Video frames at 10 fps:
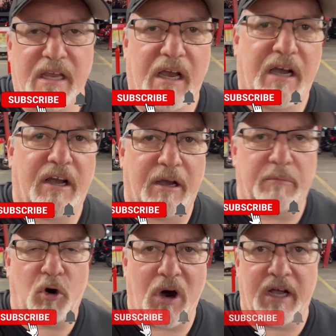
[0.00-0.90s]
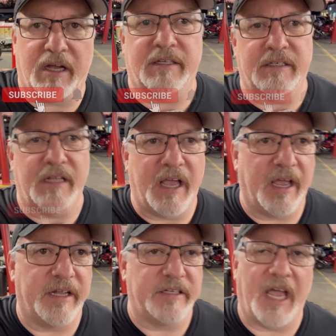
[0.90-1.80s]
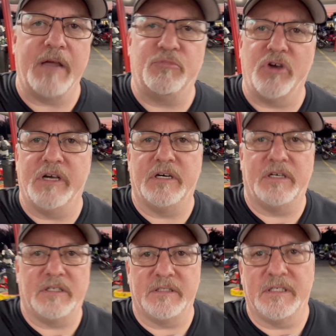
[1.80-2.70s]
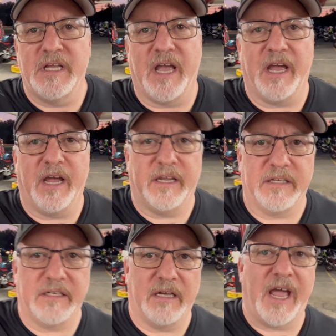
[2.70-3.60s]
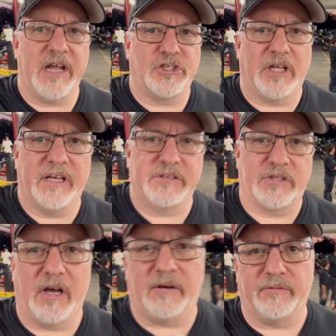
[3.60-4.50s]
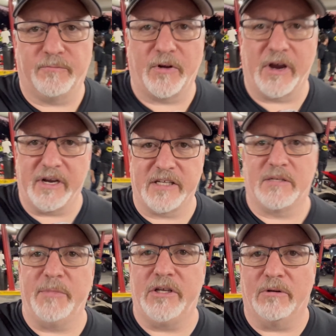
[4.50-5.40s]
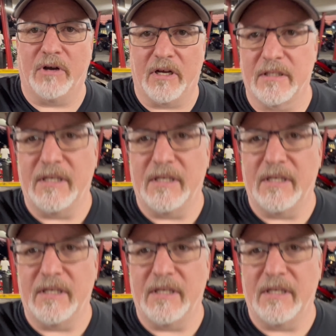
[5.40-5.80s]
Juan and Gabriel and Angela. So very nice to meet you all,